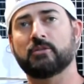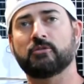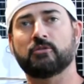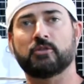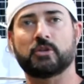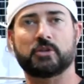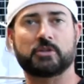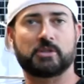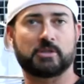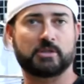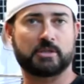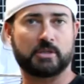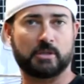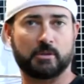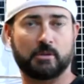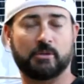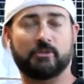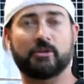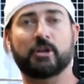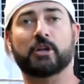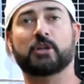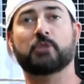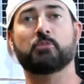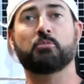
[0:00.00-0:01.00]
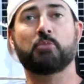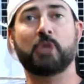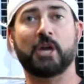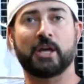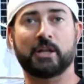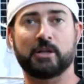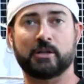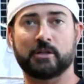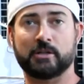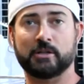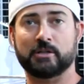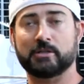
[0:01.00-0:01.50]
versus some of our
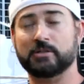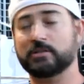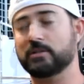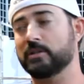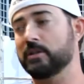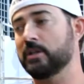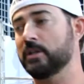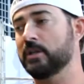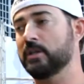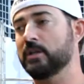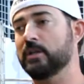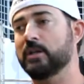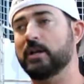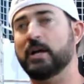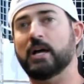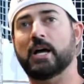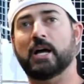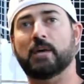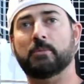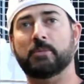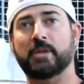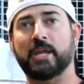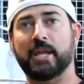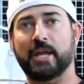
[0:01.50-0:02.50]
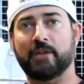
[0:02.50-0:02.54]
competitors that